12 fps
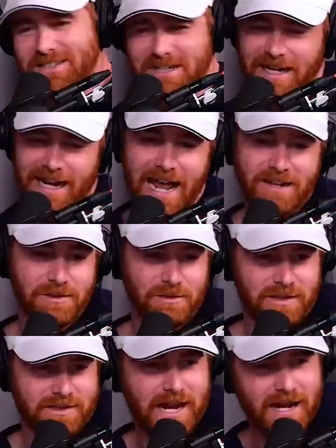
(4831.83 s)
See, what I do
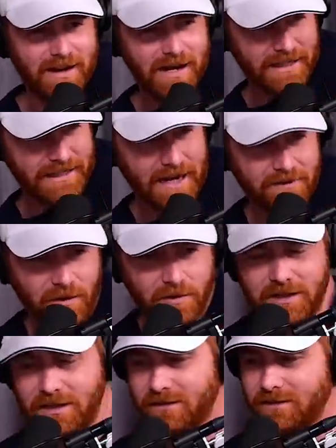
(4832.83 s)
because I, I like I've
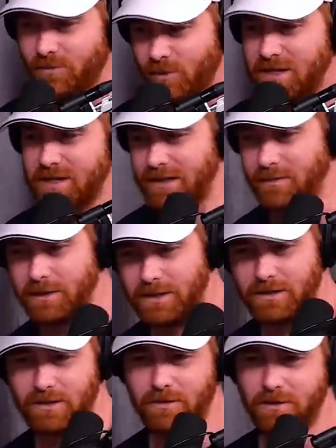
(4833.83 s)
only recently
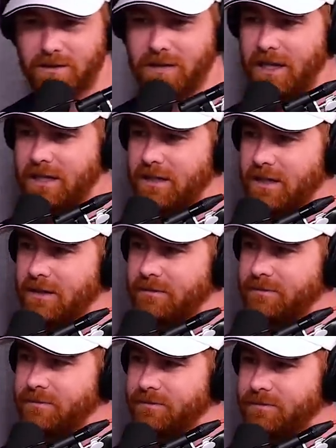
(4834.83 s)
been good with like
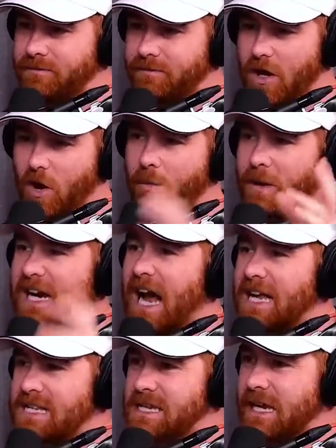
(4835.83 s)
um
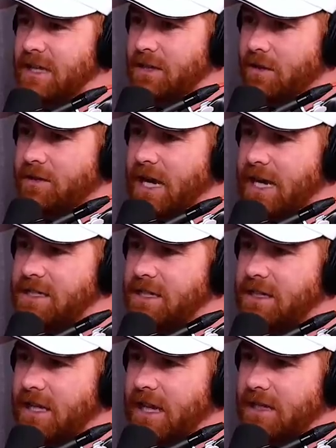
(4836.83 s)
omakase. You know, the
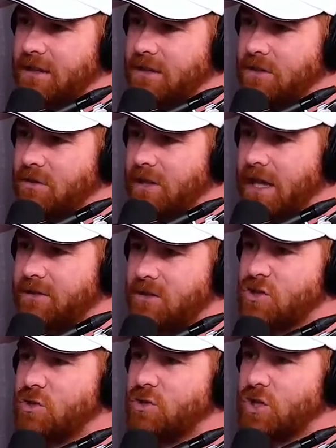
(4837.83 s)
idea that like you let the
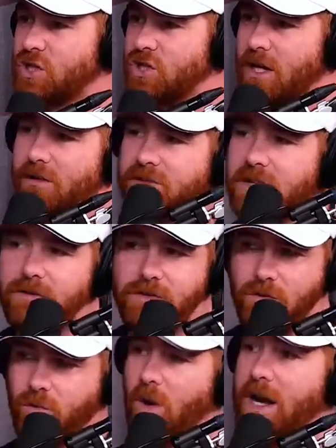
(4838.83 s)
sushi chef give
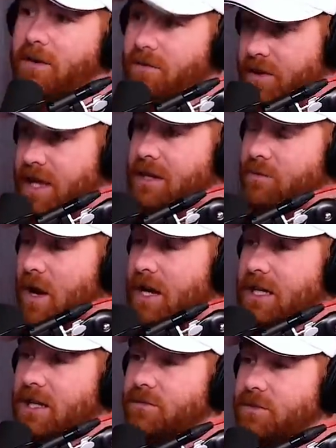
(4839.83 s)
you whatever they want
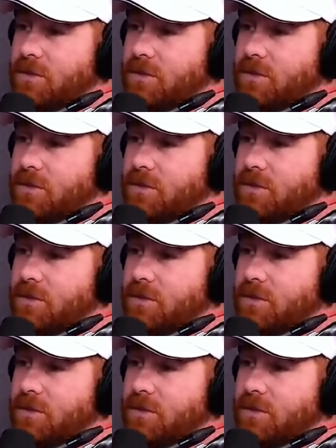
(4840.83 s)
to give